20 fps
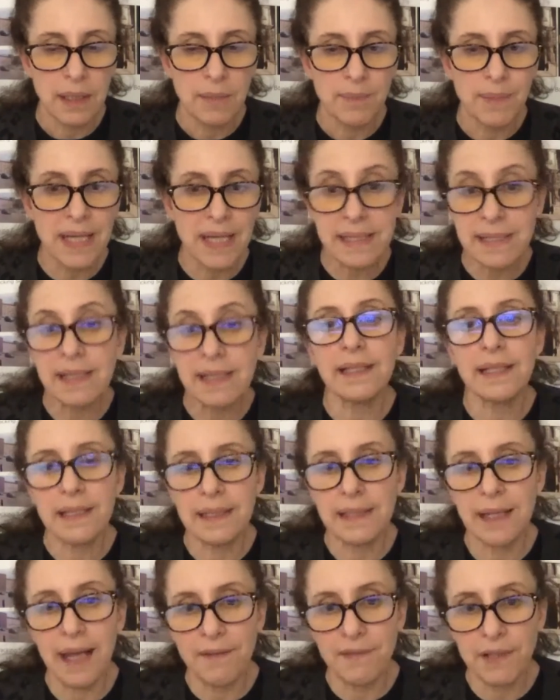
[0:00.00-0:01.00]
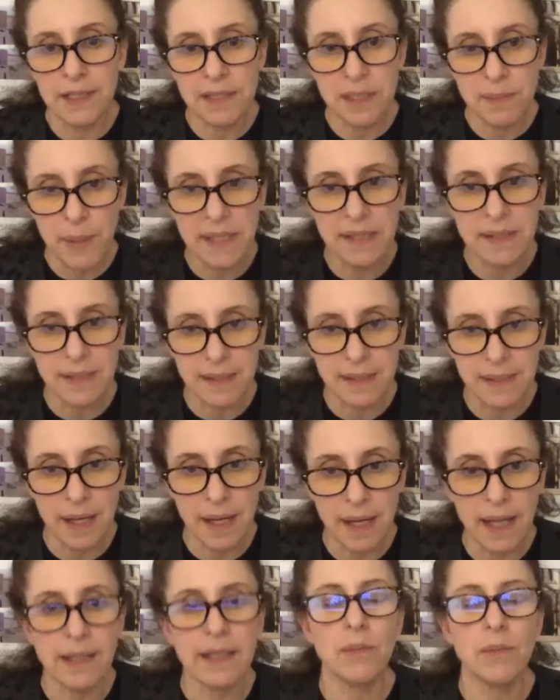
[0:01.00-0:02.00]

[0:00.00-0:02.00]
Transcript: basically, he did evidence based design.